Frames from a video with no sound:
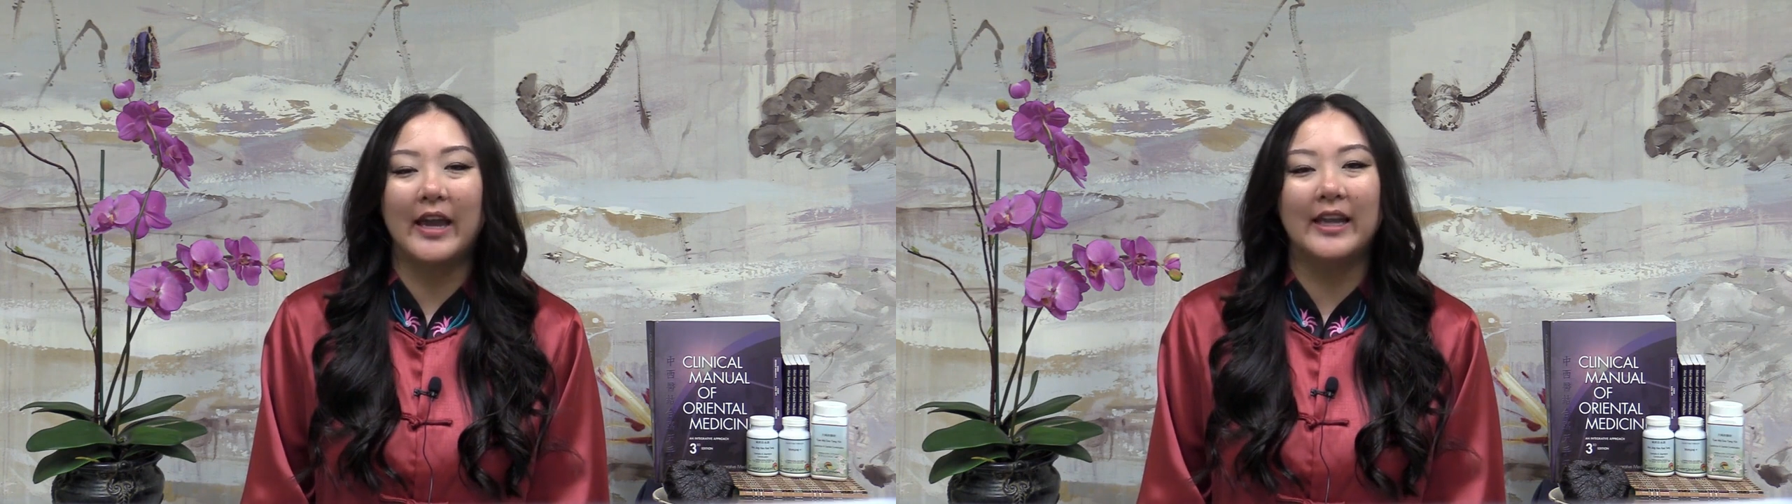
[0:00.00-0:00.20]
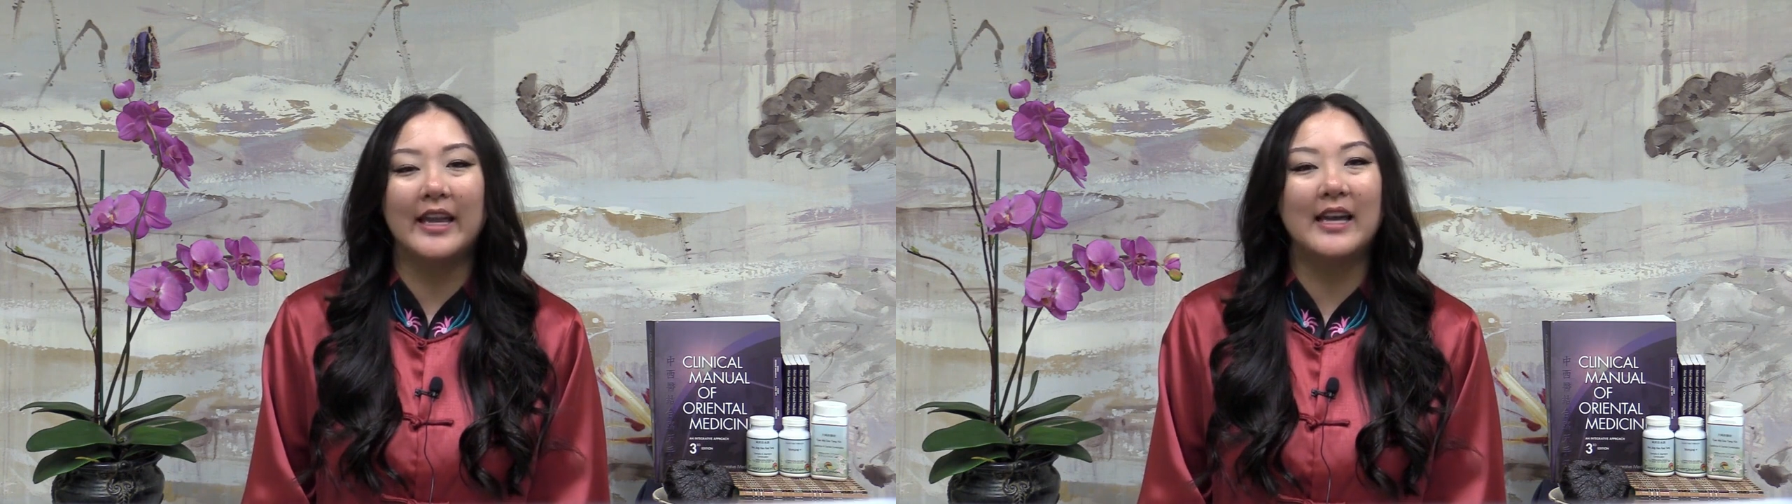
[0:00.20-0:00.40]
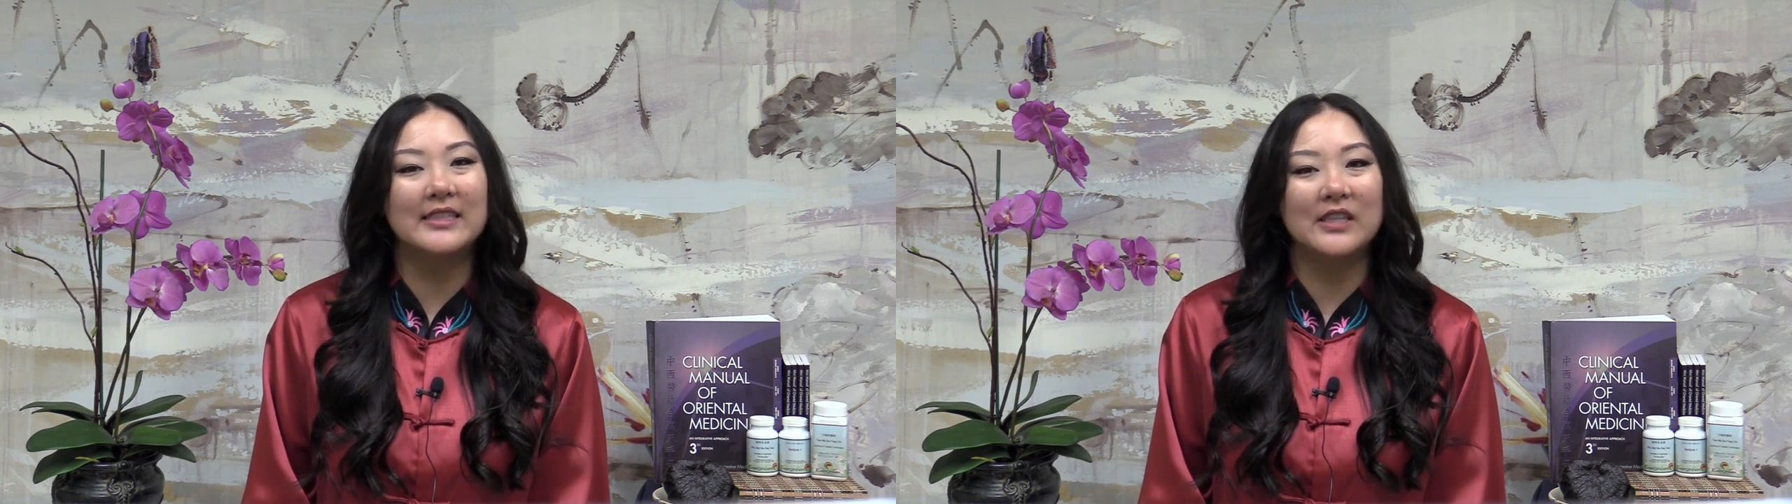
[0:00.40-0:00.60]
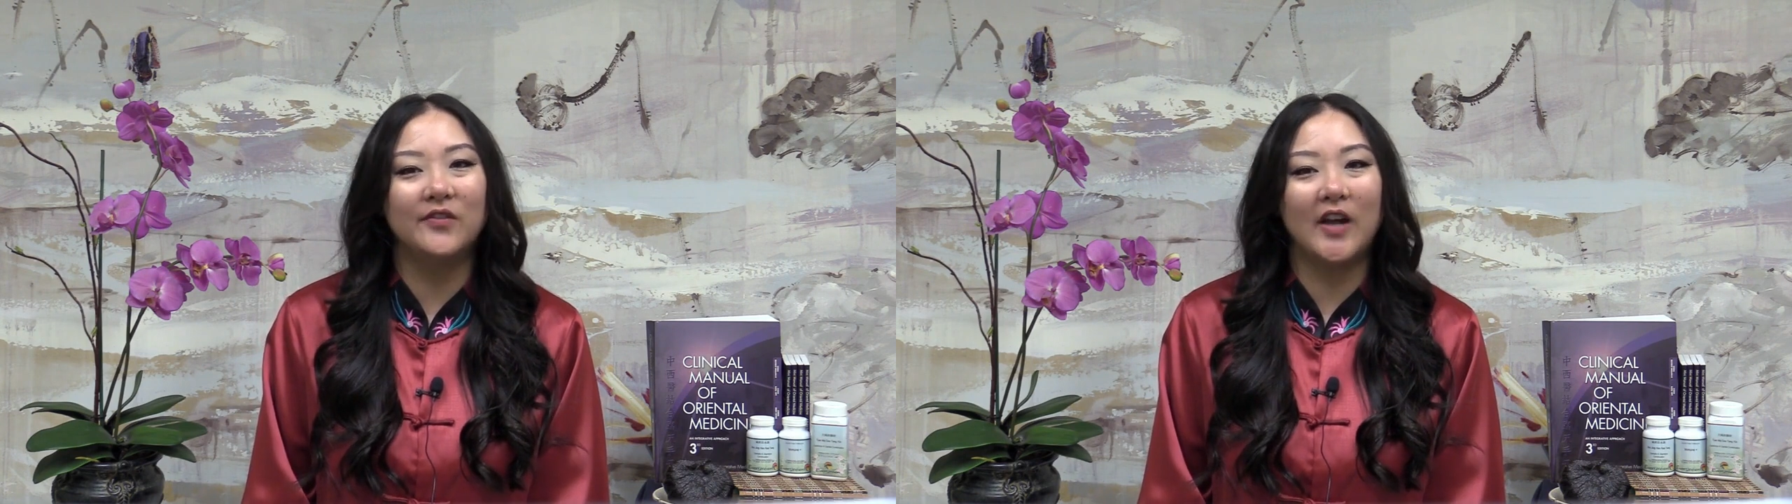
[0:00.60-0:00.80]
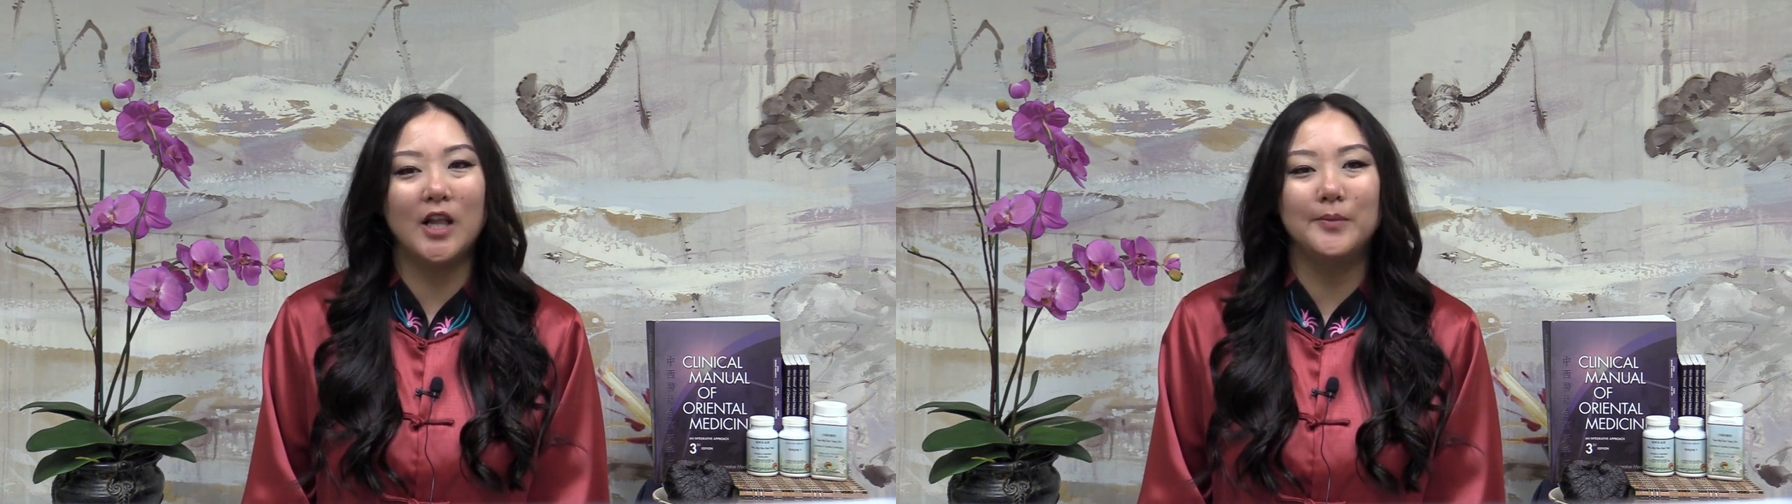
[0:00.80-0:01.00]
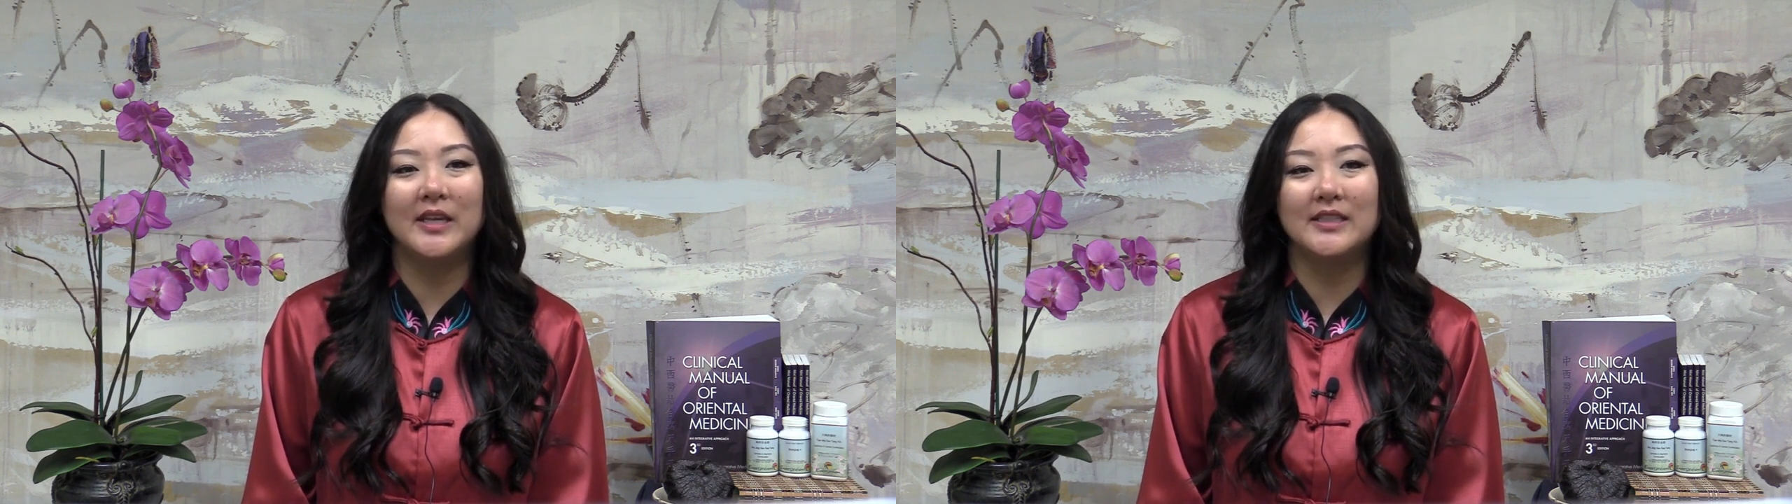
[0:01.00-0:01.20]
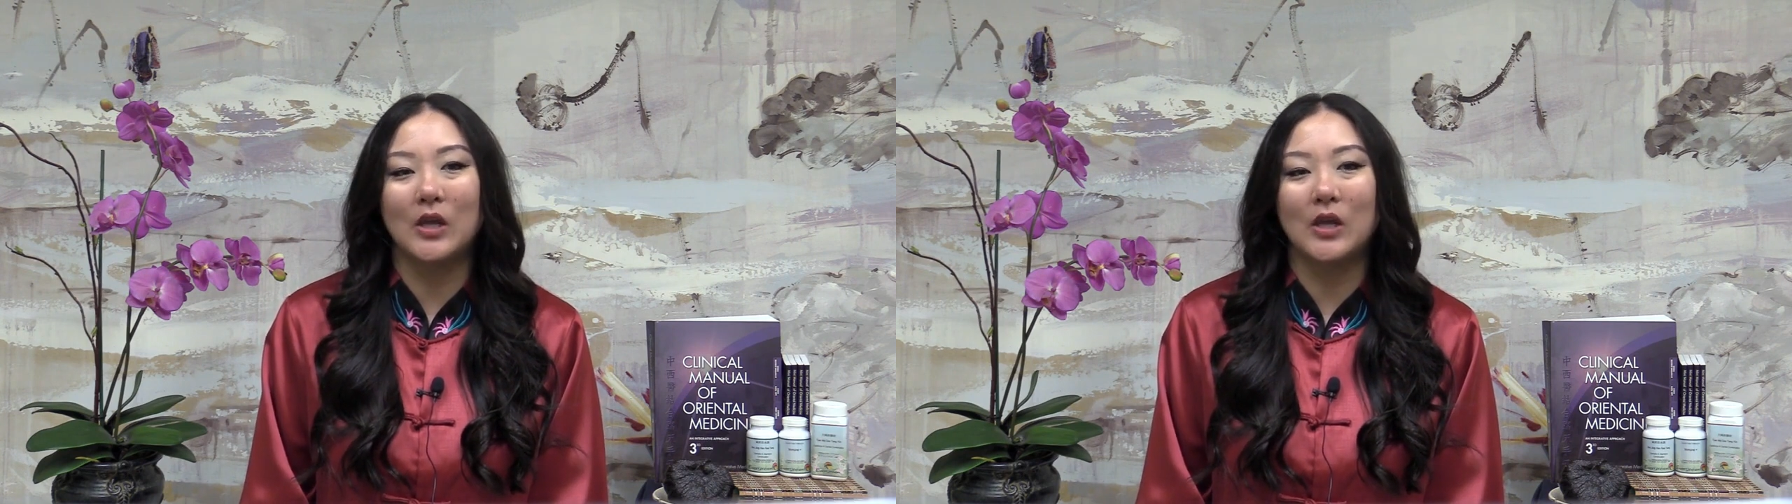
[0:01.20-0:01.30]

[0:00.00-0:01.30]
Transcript: and has developed his